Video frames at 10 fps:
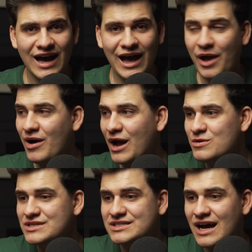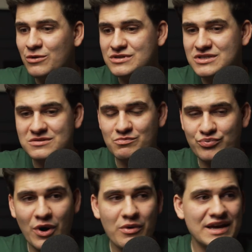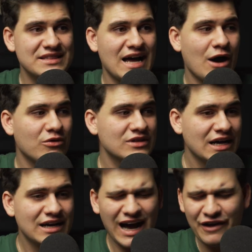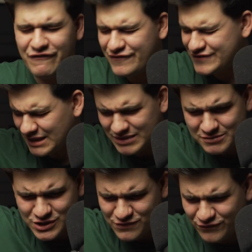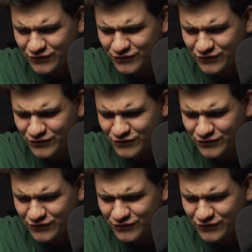I was broken down. I sometimes